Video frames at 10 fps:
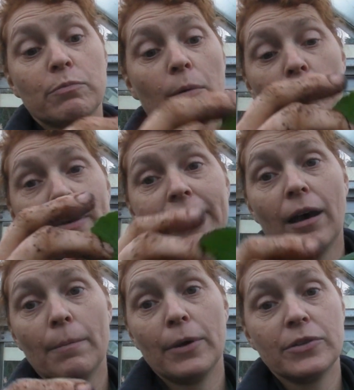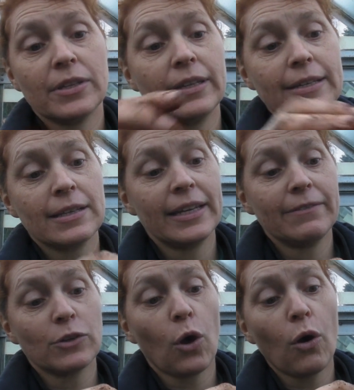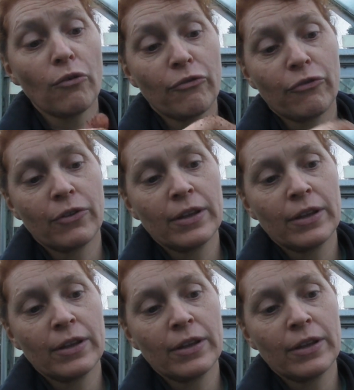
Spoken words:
probably cut most of these leaves off.